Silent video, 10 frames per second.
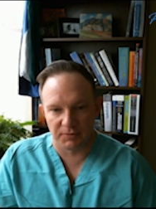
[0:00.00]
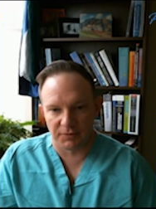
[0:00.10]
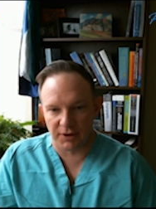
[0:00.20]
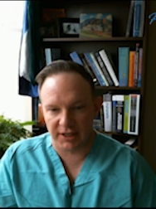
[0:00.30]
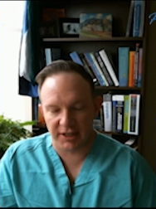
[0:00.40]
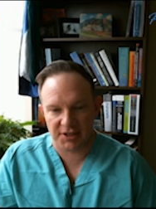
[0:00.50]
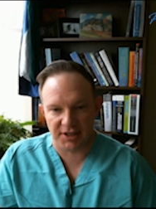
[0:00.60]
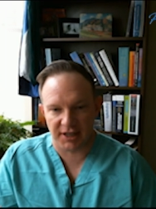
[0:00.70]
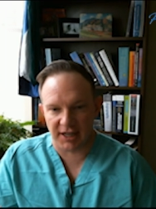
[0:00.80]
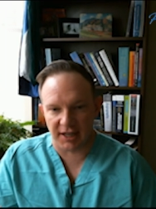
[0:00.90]

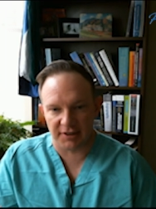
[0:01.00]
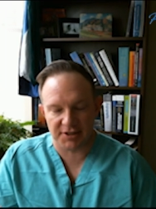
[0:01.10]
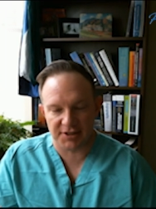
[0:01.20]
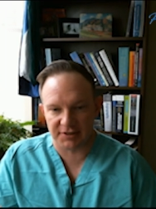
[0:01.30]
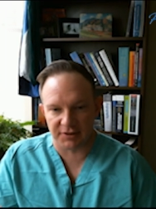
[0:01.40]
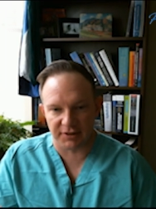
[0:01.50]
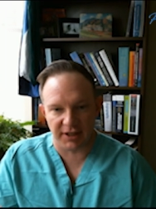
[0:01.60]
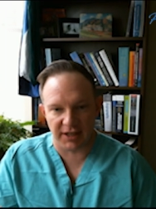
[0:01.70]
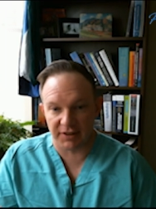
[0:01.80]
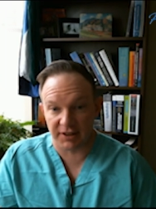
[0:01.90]
Radiation oncology doesn't really
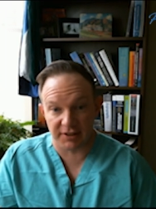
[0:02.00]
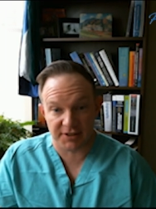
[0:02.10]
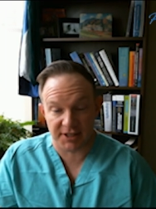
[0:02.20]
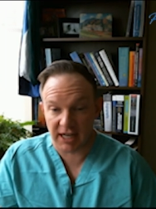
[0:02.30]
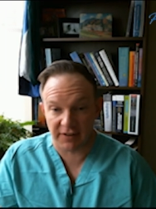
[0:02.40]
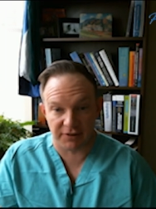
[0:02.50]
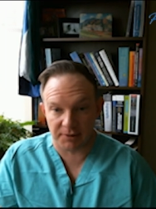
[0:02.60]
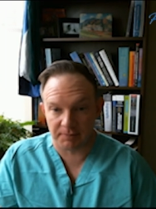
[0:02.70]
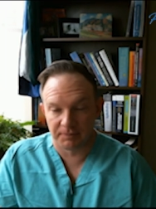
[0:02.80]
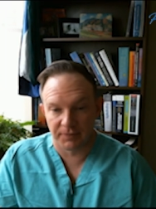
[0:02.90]
have anything else to offer
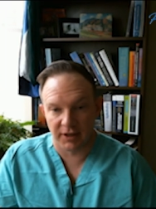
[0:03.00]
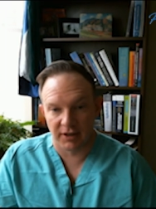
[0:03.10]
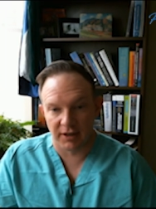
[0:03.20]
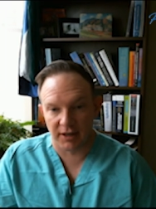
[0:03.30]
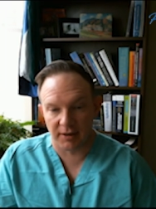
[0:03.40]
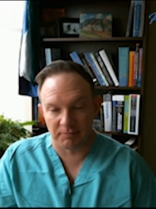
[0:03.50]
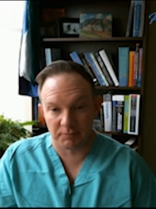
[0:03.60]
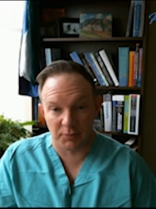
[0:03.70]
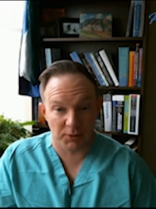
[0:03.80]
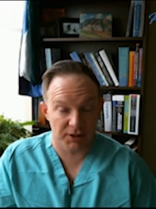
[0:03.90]
him.
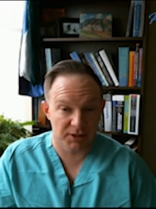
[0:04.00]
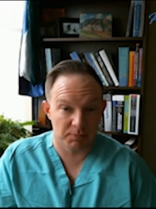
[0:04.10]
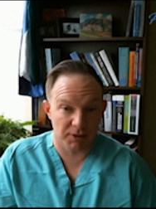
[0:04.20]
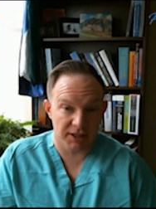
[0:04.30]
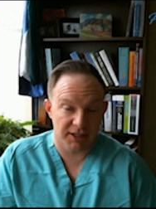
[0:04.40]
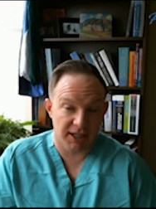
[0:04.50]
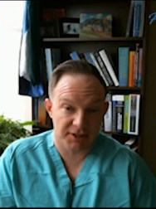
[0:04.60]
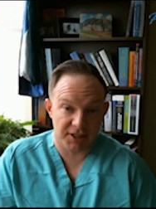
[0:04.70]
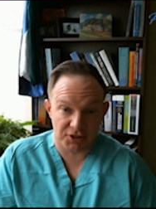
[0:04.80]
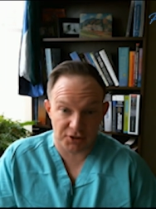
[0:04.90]
But he
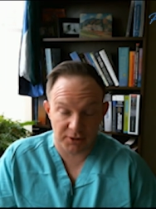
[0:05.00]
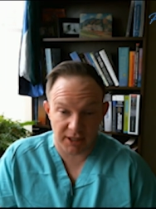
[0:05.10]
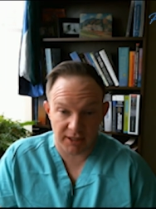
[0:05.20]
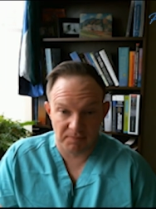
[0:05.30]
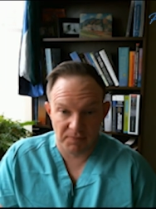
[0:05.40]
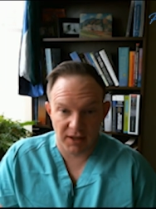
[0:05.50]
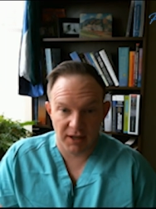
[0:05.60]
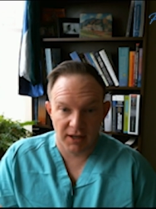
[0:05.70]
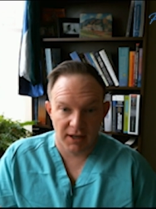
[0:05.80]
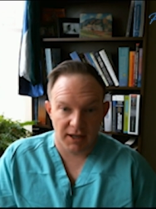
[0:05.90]
had Keytruda
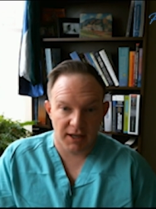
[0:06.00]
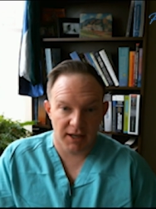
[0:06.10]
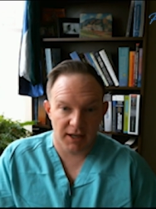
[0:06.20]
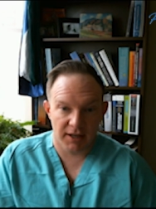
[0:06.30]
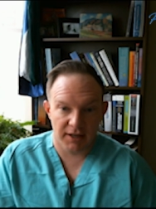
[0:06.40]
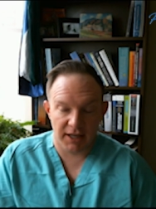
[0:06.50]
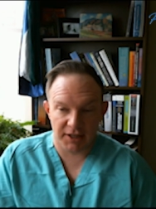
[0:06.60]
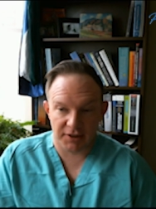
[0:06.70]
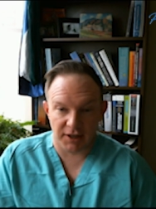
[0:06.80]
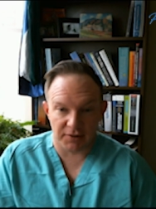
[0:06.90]
and had
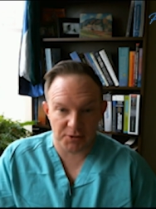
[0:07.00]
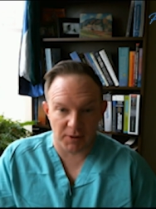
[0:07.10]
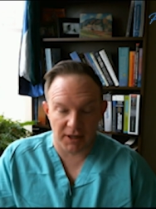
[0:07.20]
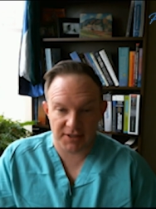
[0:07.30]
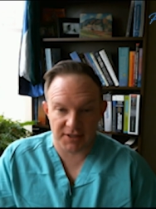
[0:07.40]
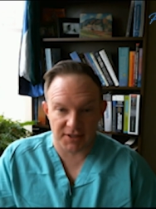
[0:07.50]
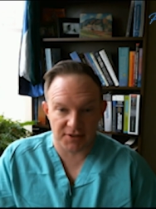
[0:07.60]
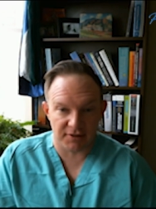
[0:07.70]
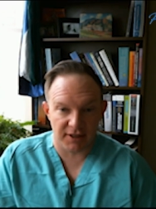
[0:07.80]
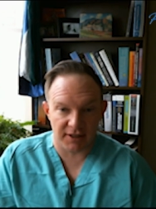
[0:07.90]
a great response in his
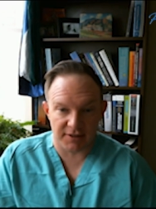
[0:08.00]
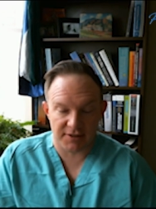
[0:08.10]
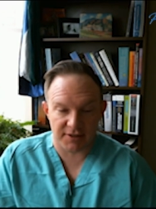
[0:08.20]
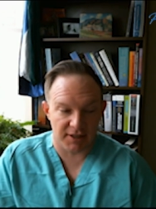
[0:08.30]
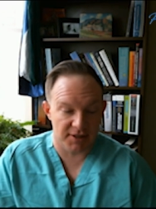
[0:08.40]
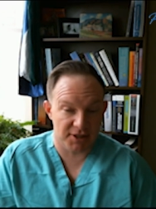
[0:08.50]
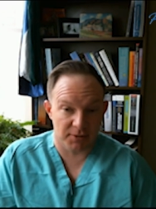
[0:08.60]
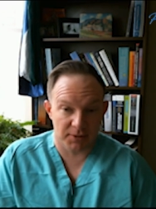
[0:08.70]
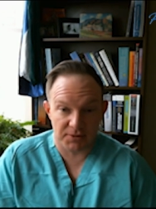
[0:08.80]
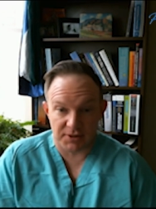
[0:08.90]
lungs, and
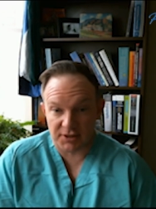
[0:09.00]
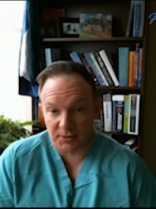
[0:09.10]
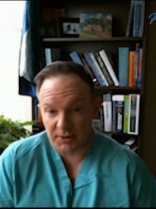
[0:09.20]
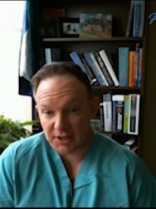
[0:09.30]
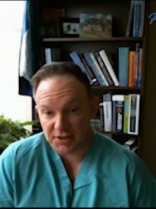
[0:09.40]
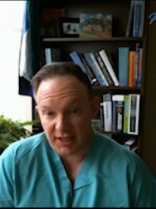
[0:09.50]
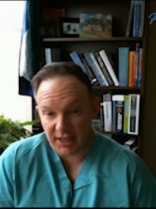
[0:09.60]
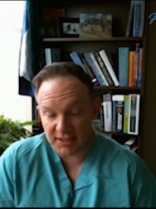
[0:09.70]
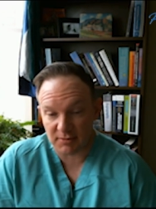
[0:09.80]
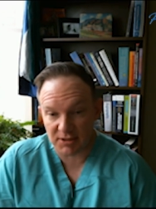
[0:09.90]
so he actually
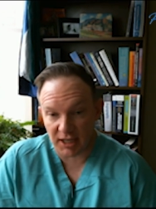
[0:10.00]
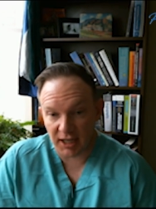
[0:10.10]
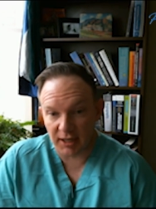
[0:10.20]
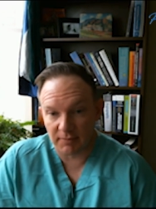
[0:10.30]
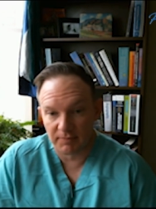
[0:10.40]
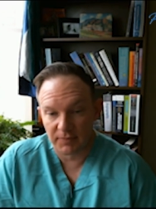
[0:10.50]
had some time.